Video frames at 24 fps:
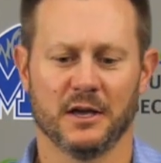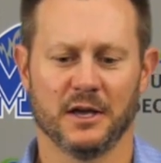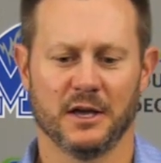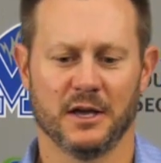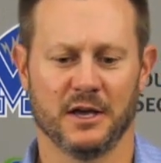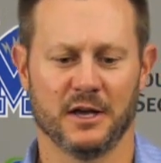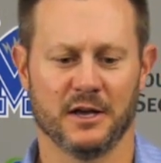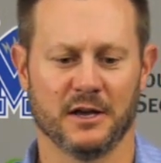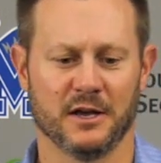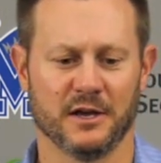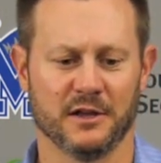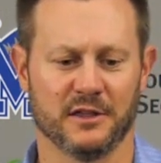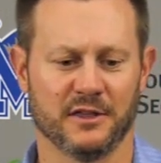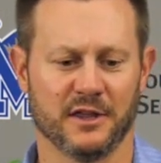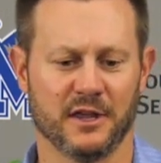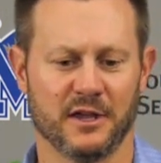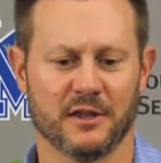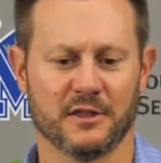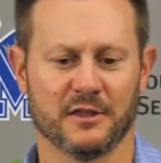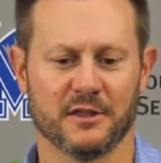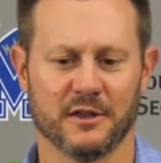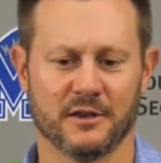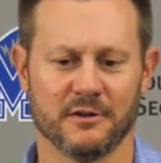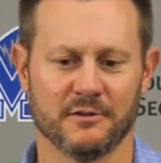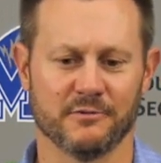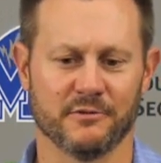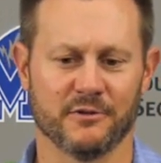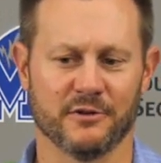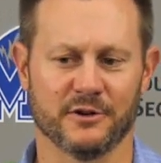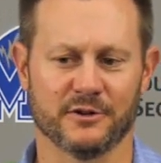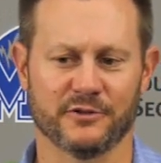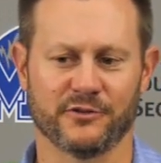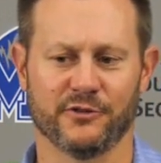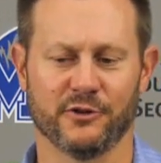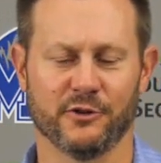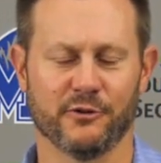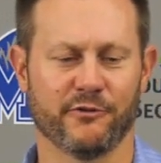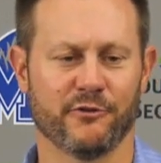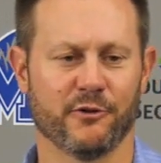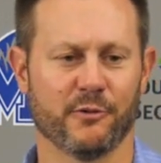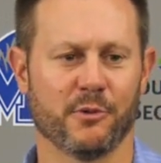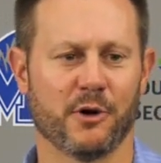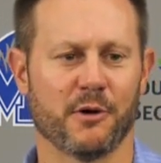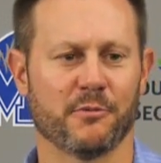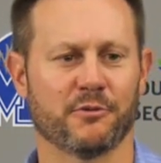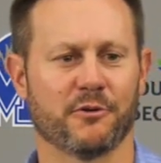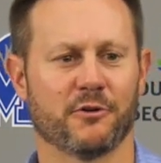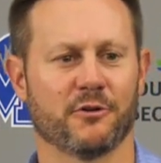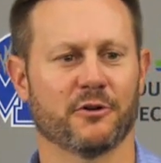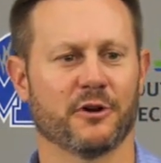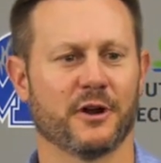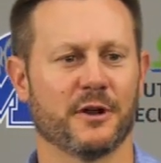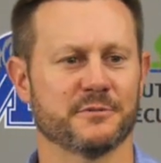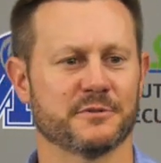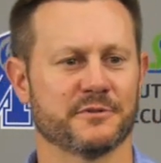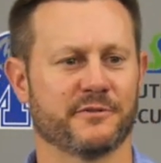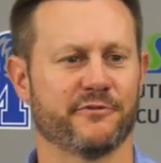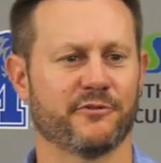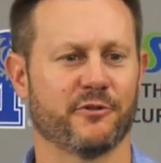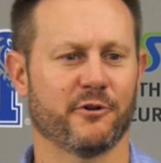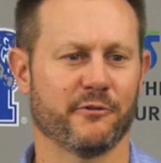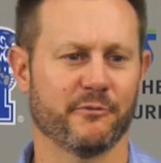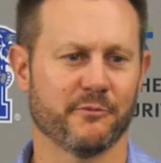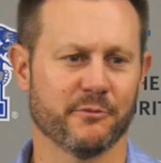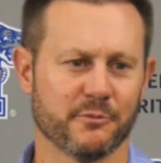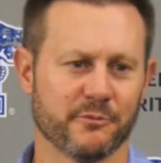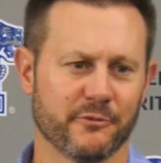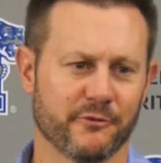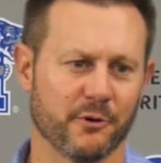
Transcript: and I think that there's few football programs or fo